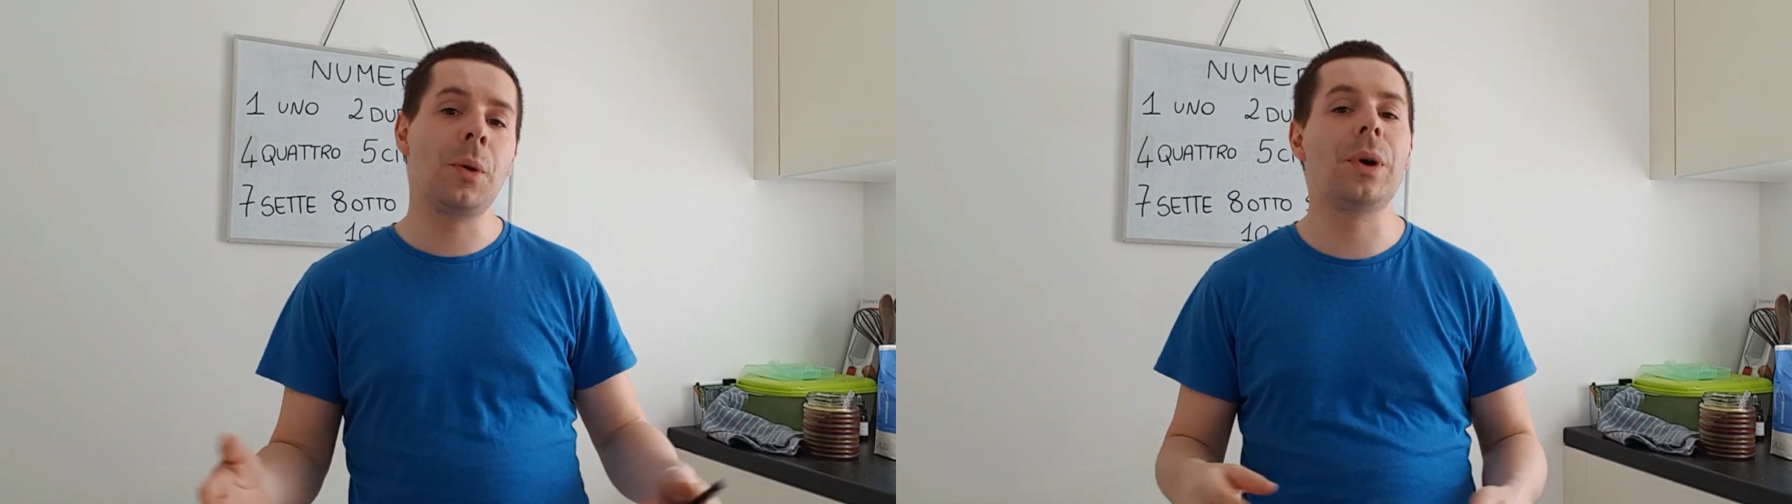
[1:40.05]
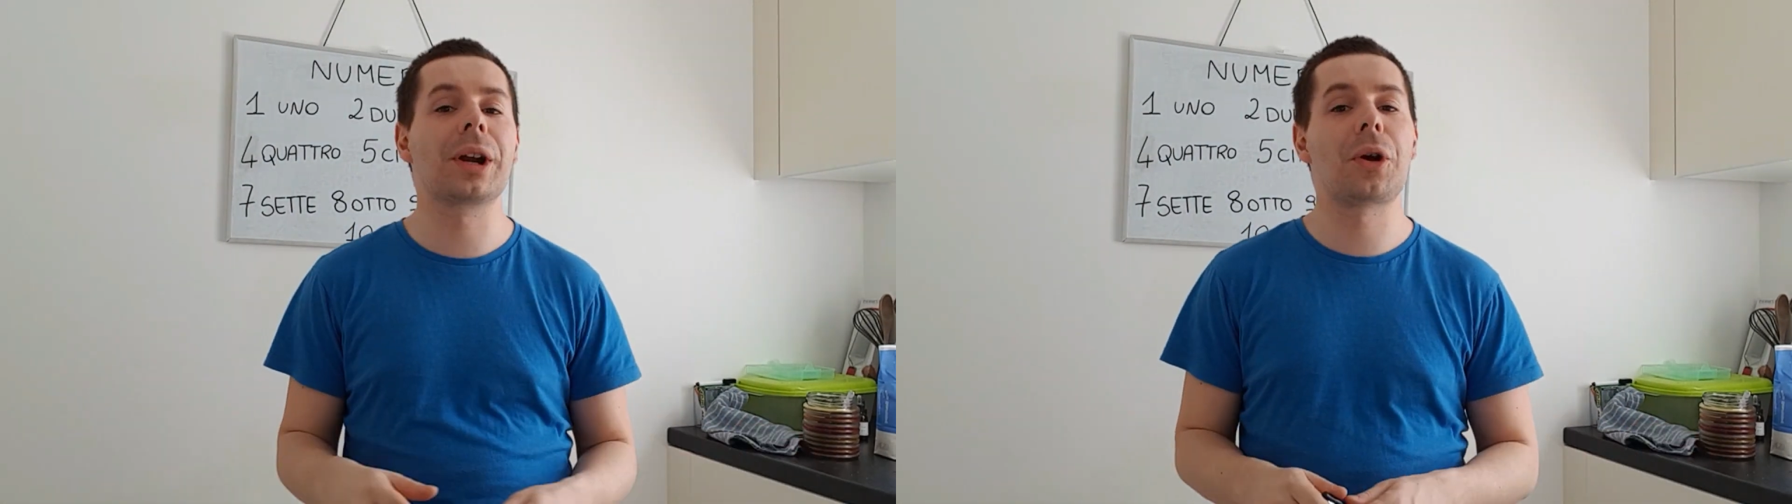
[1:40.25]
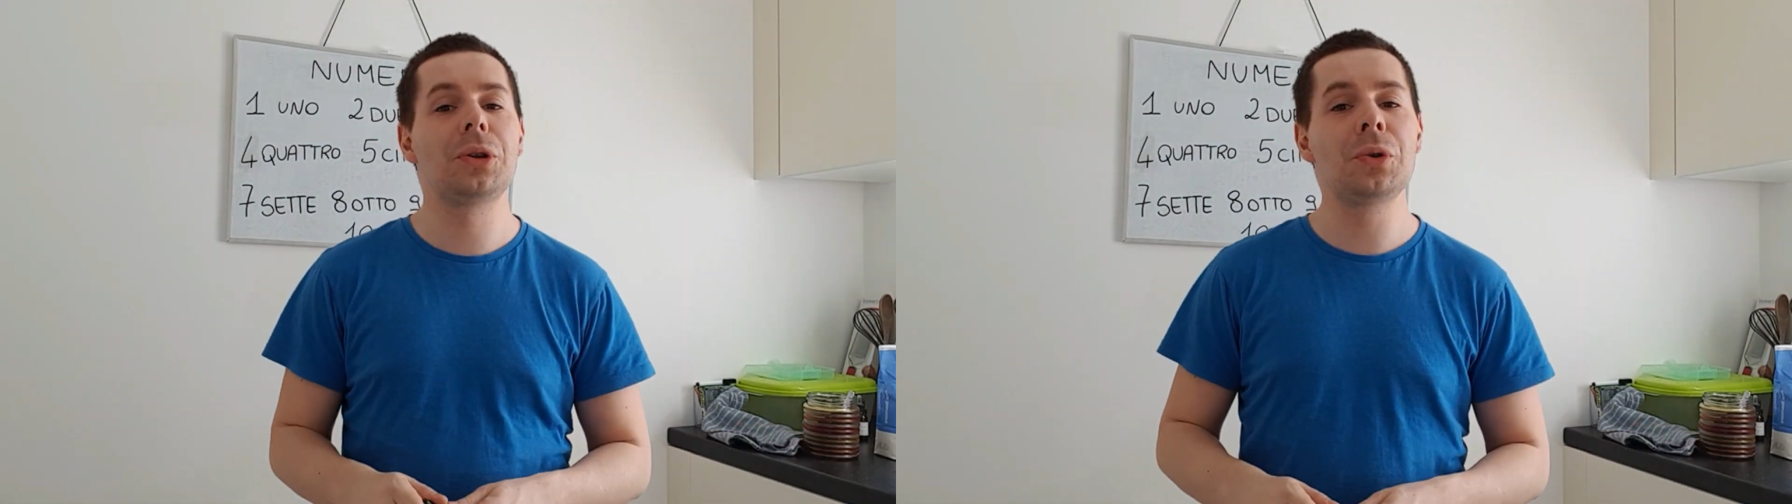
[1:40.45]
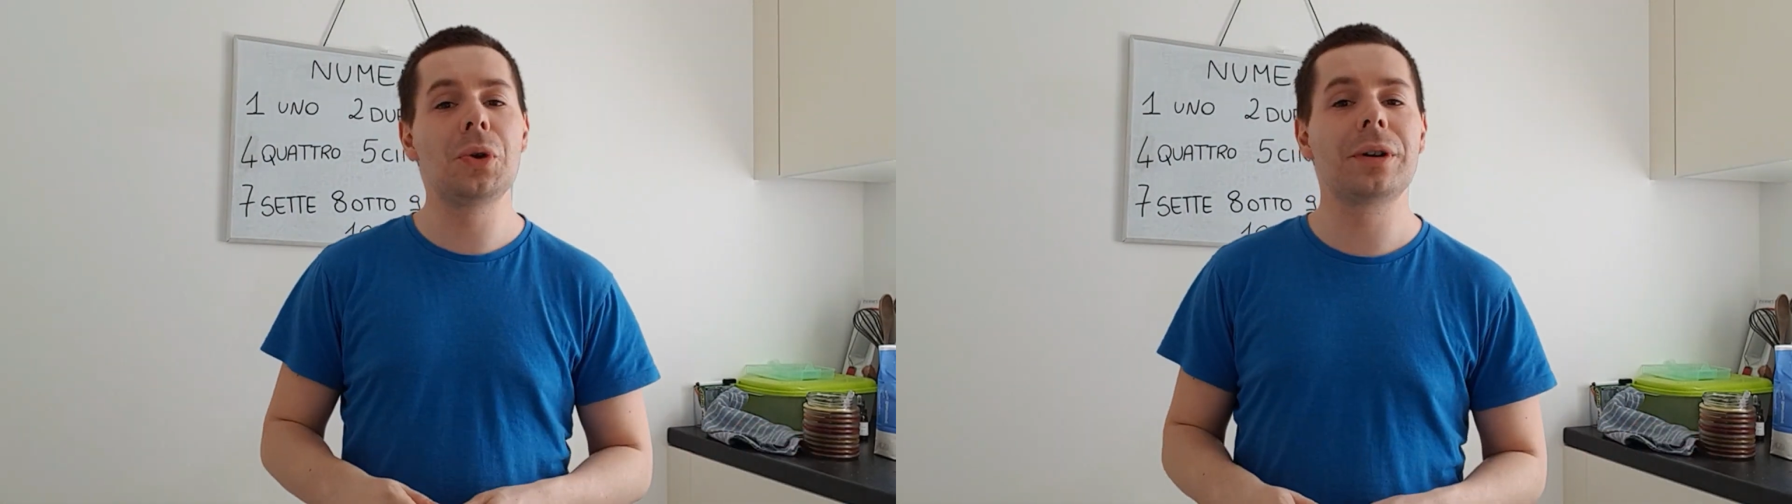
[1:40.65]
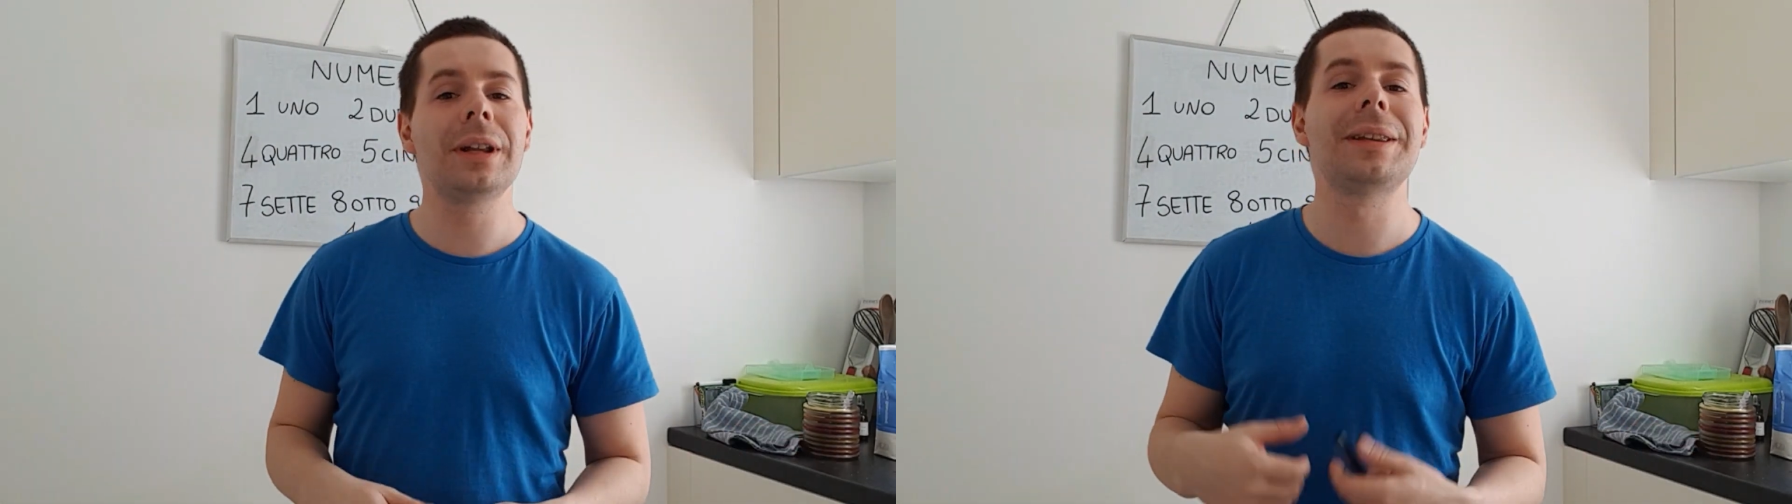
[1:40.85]
we are going to
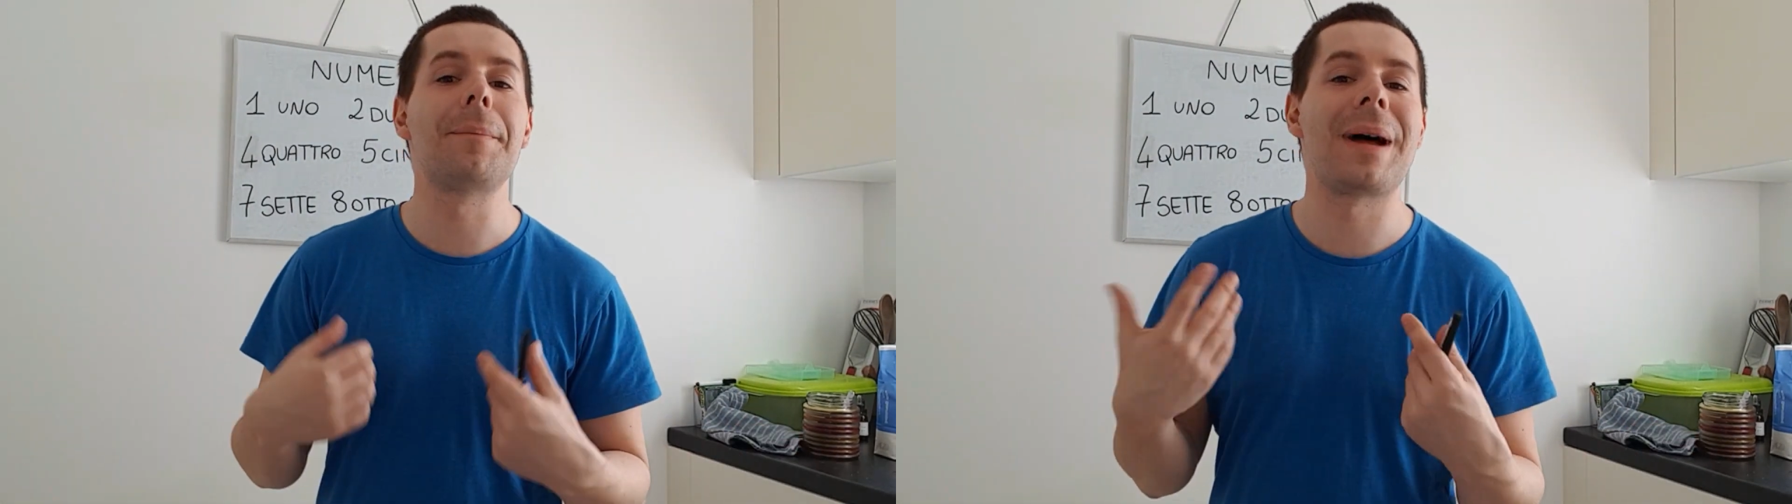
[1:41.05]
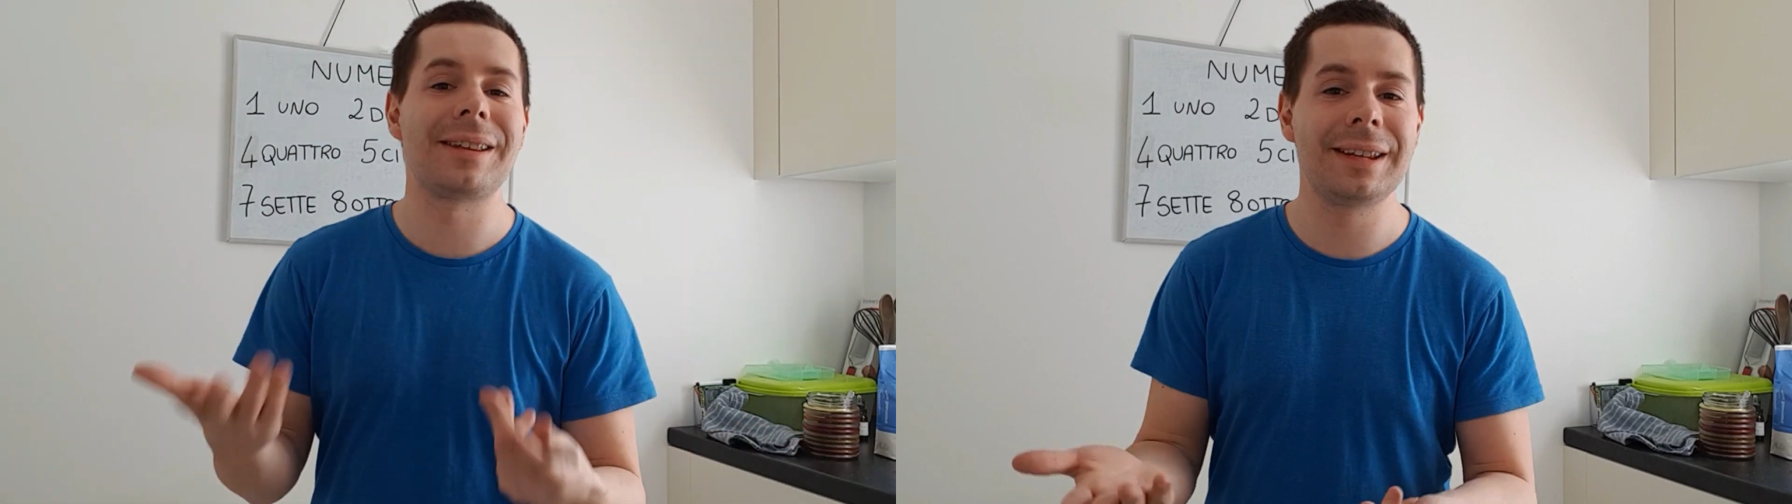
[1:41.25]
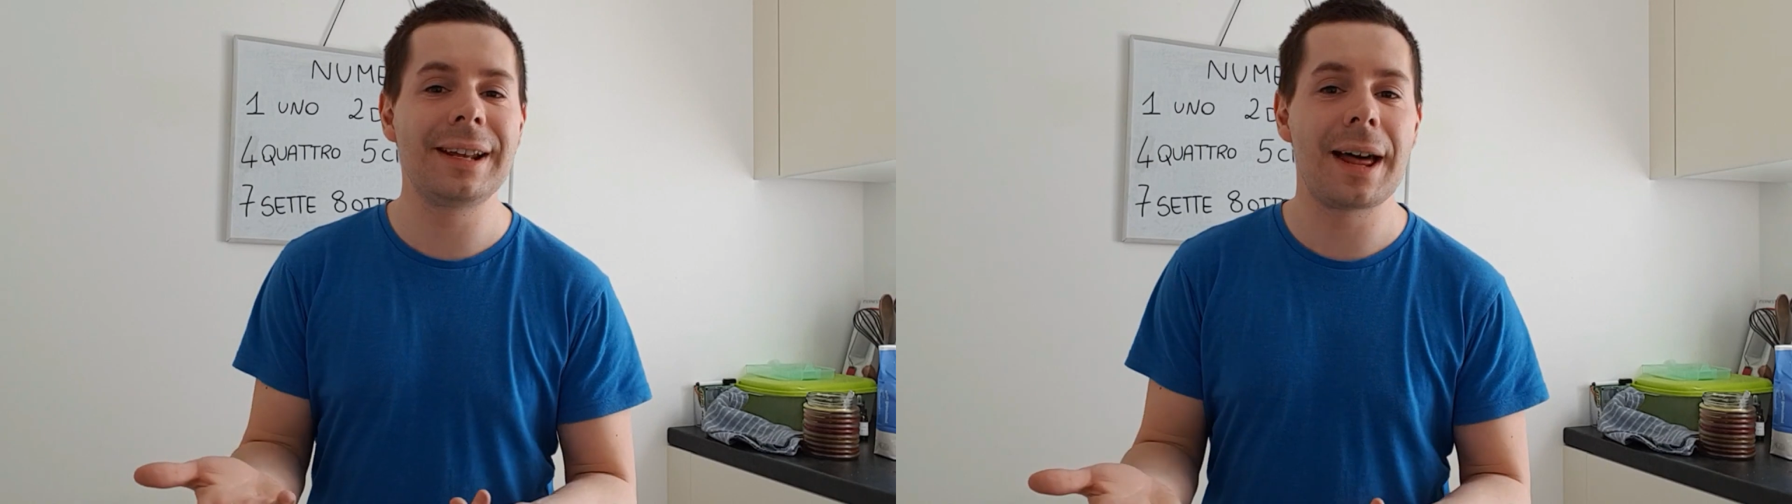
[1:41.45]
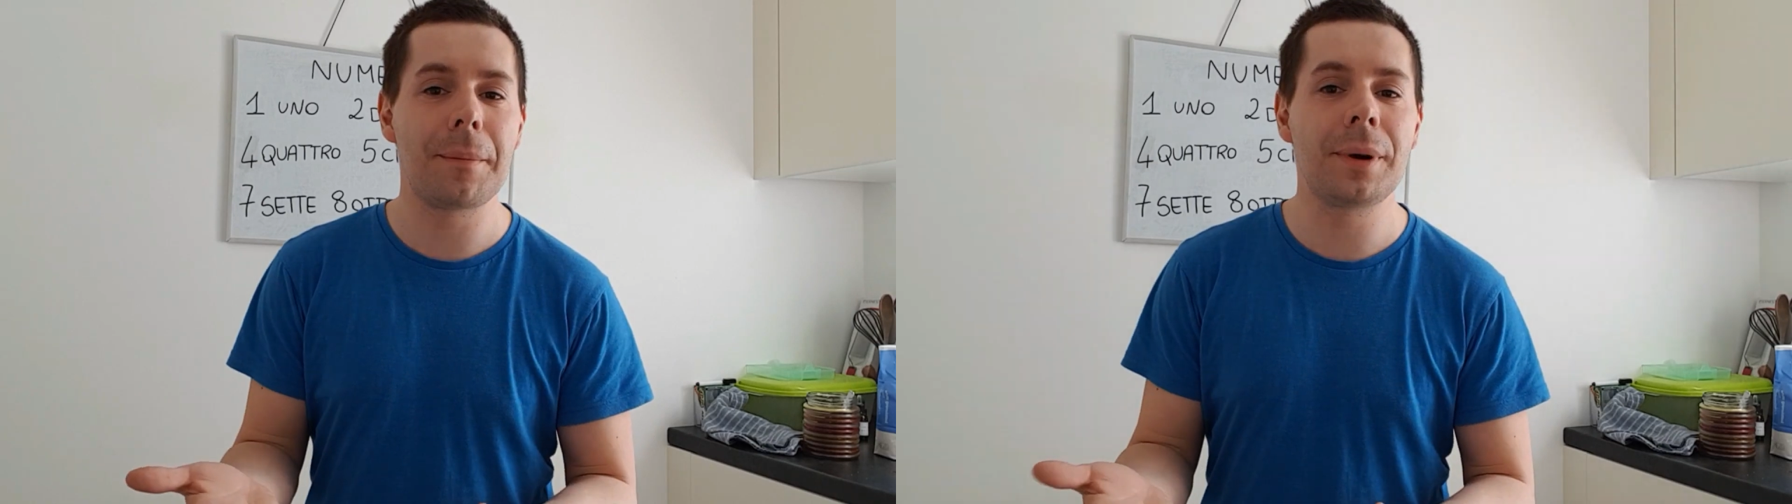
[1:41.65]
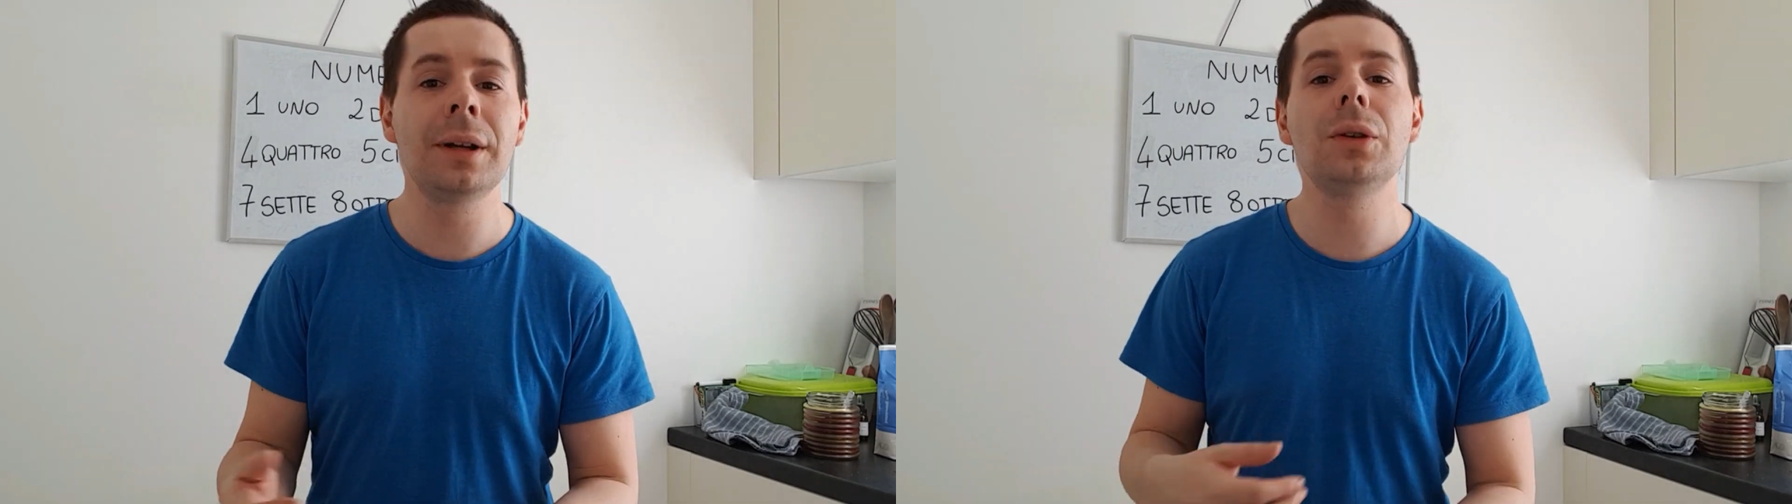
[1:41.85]
learn the basic number